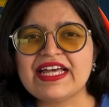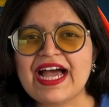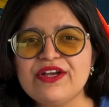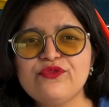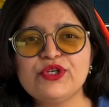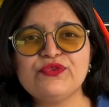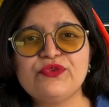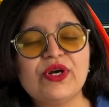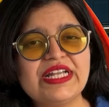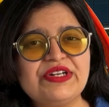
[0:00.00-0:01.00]
the iPhone
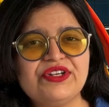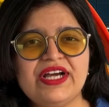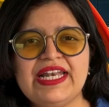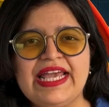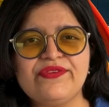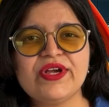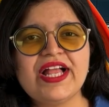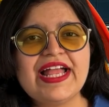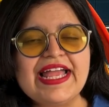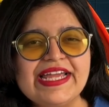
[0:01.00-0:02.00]
Fold in real life,
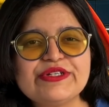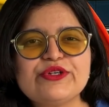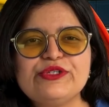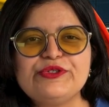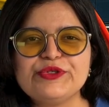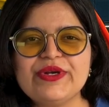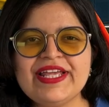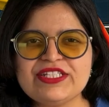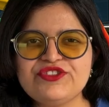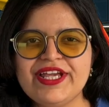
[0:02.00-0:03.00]
it could
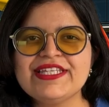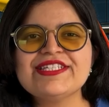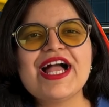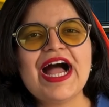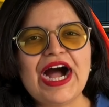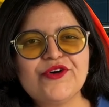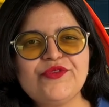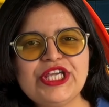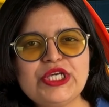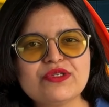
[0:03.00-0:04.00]
truly change how
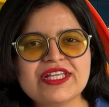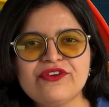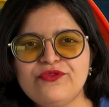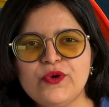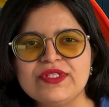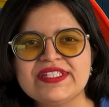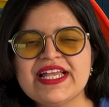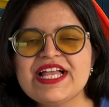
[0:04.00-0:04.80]
we use our phones.